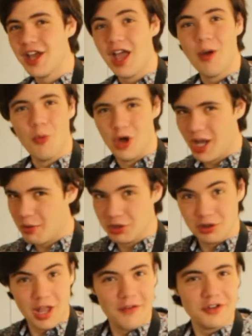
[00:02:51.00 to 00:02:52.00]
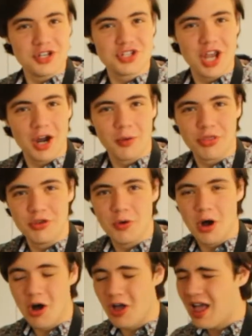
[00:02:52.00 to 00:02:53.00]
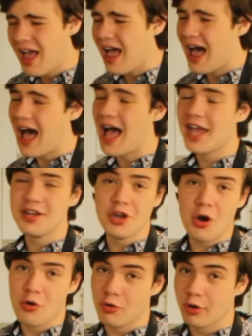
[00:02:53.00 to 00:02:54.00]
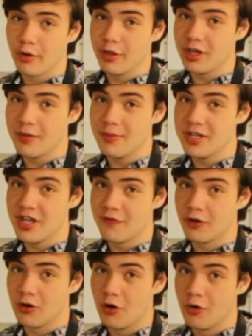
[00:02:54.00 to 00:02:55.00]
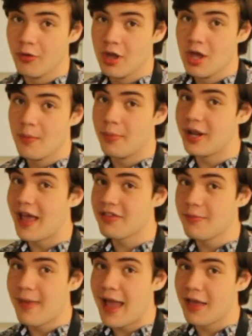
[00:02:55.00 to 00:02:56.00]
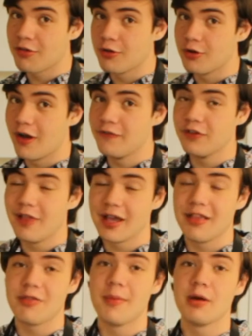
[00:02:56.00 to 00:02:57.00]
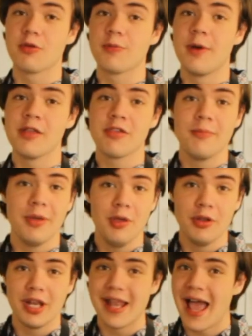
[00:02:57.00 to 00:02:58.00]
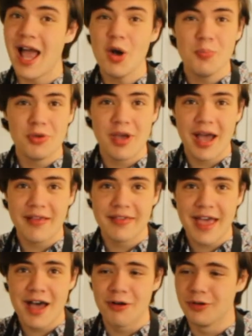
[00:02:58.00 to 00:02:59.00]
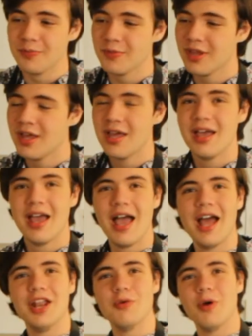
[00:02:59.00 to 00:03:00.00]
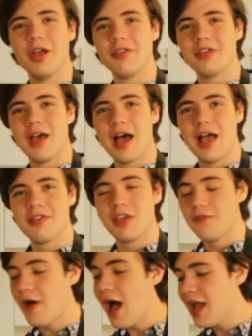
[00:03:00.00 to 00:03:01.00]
and one I would love to share with you all. I know grilling can be difficult, but as a master, I feel like it's my responsibility to help you guys out. Anyways, guys, if I